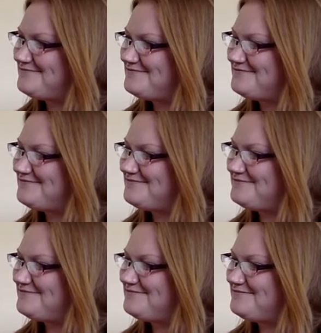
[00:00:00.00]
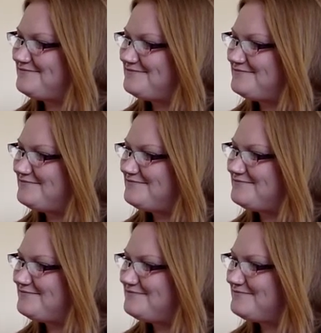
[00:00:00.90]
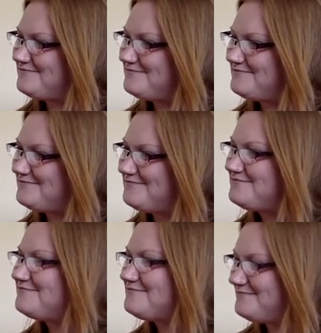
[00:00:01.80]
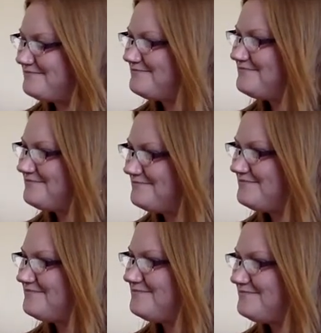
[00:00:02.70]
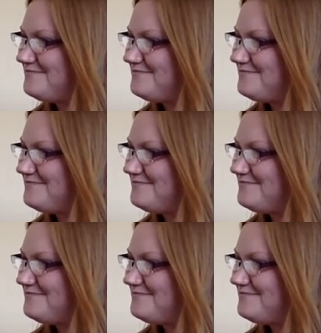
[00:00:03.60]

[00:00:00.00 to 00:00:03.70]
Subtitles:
This person isn't speaking.